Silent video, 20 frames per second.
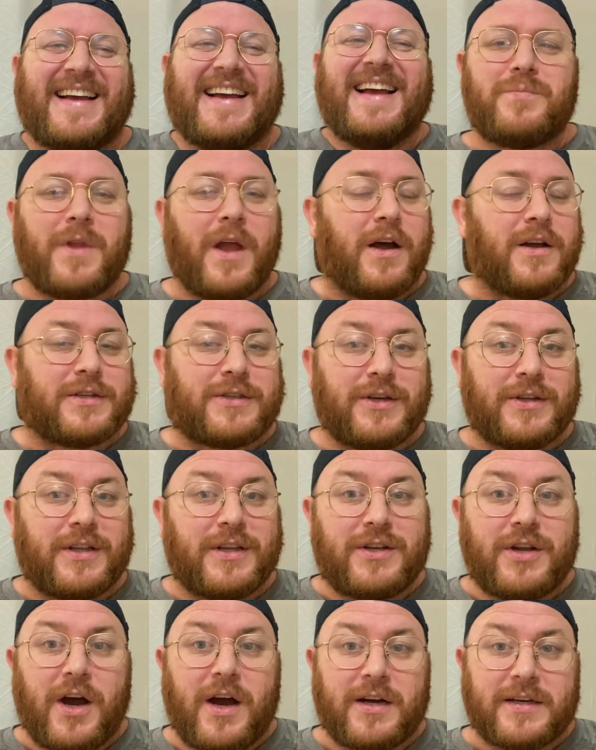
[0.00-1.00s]
Also, the
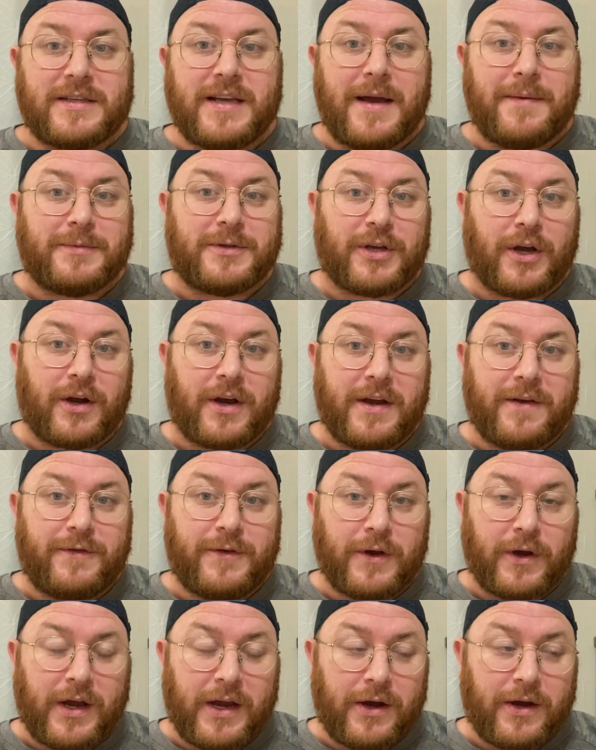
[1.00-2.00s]
dogs, I'm sorry if
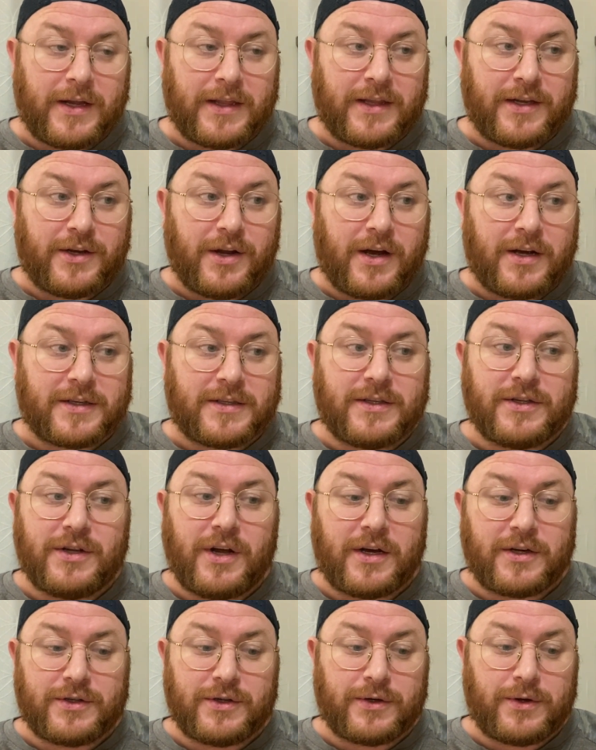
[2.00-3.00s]
you're hearing the dogs. The
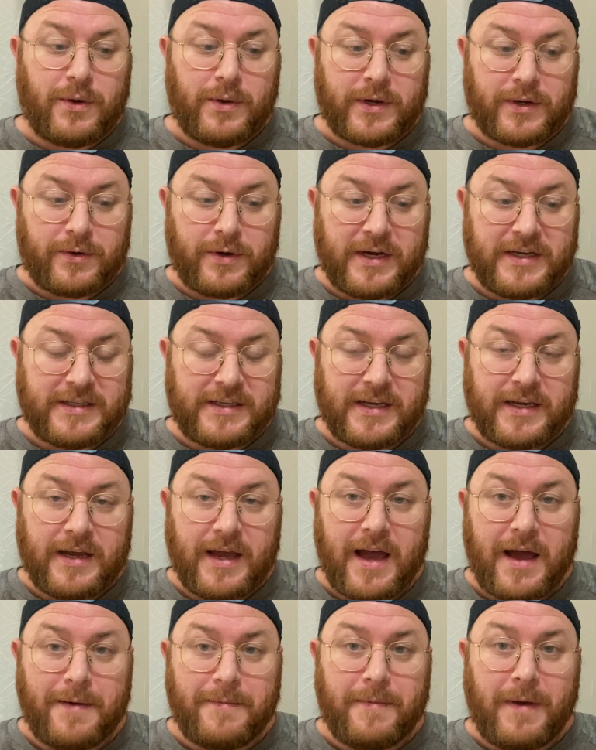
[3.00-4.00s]
dogs are going crazy.
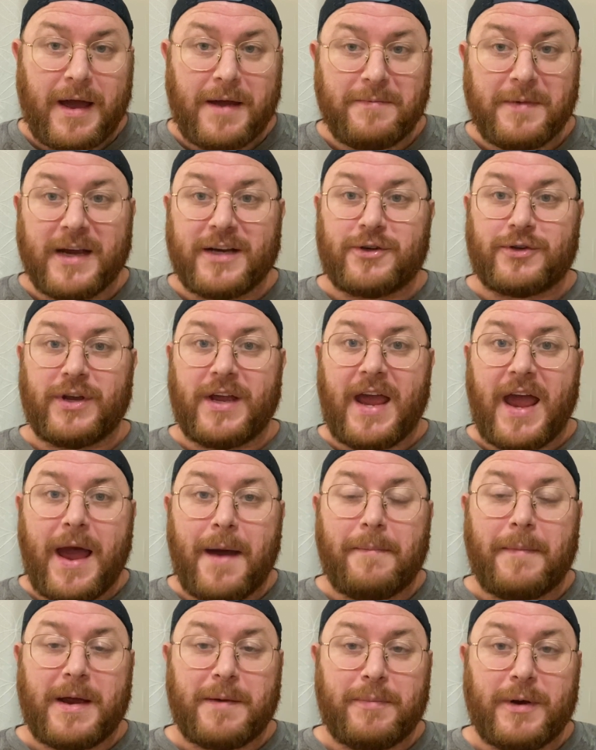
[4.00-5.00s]
I'm actually
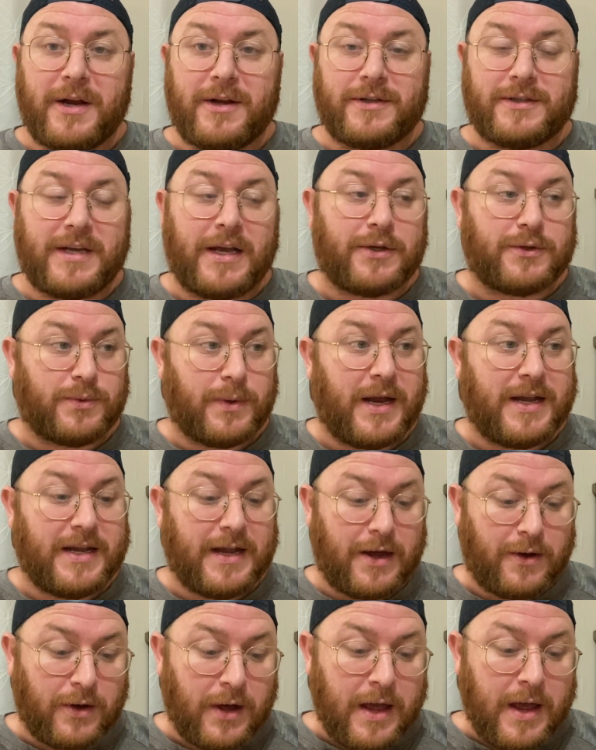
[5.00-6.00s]
at my parents' house right
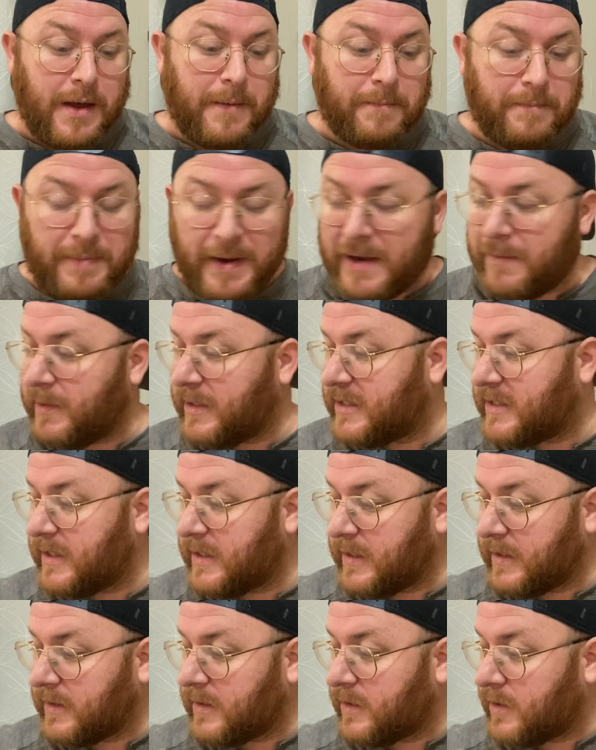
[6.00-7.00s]
now,
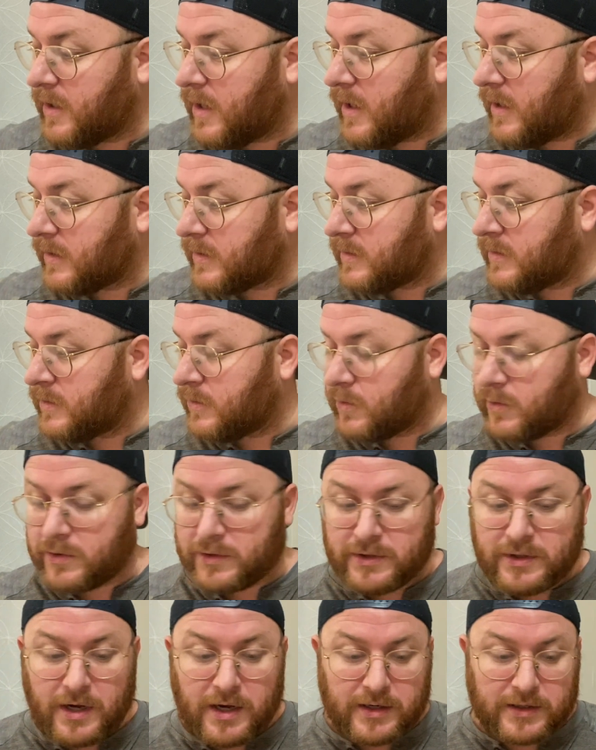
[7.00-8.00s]
babysitting the dogs, or
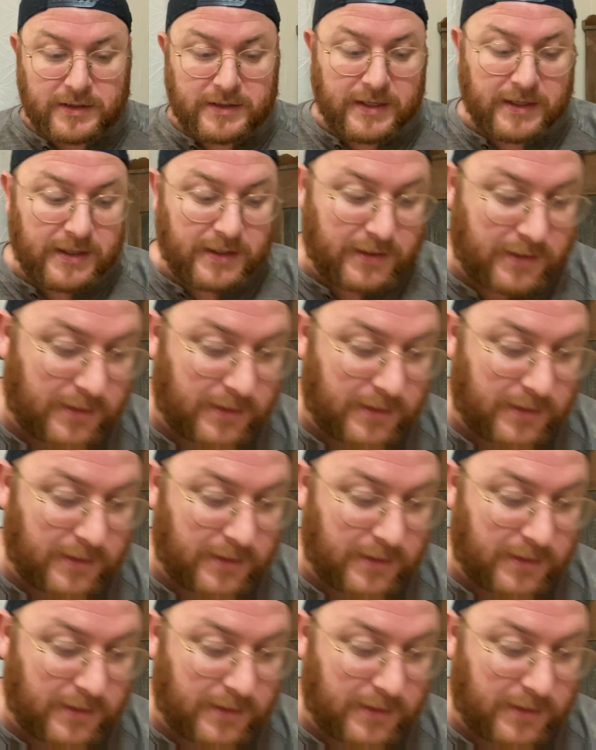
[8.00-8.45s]
dog-sitting the